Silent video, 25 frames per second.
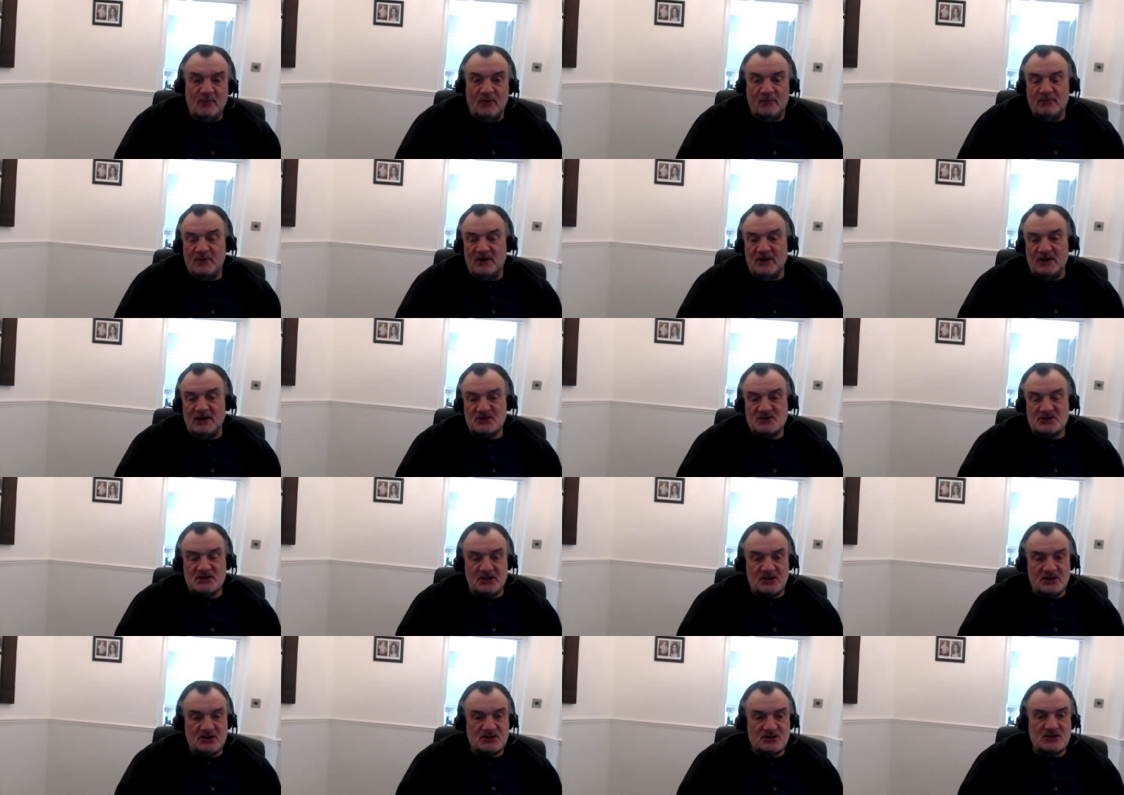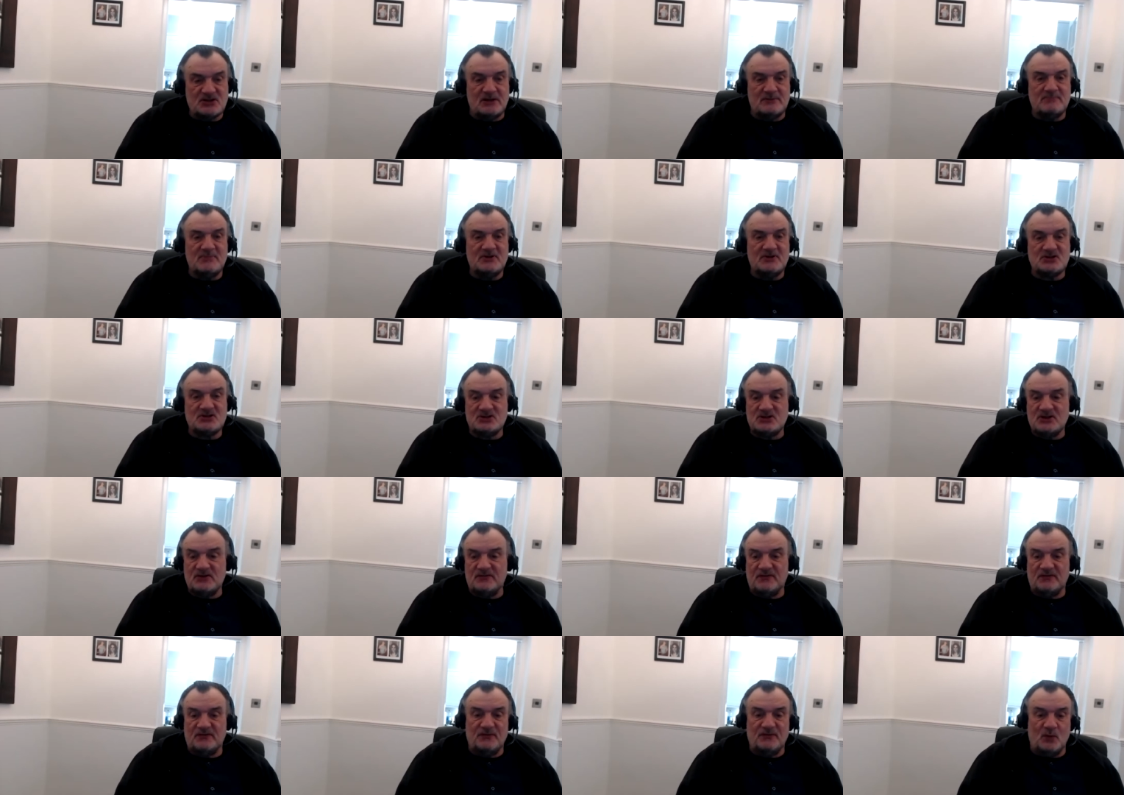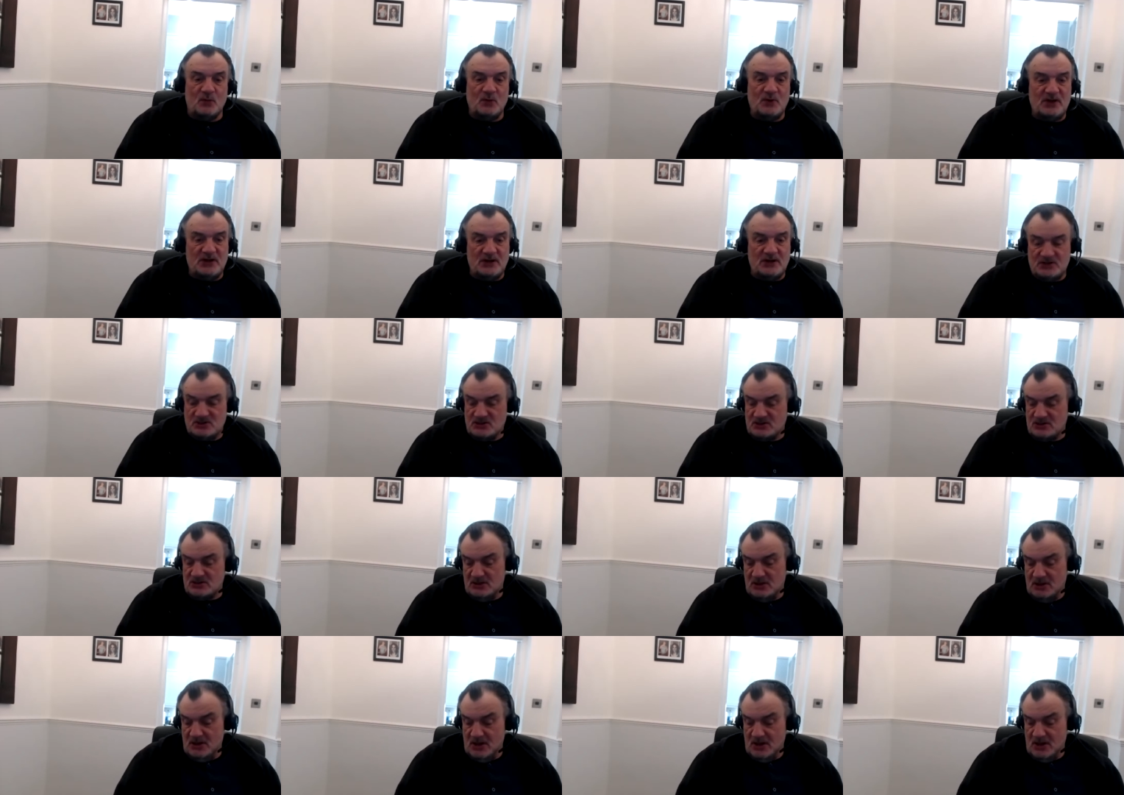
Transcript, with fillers: I've been listening to the same messages for 40 years.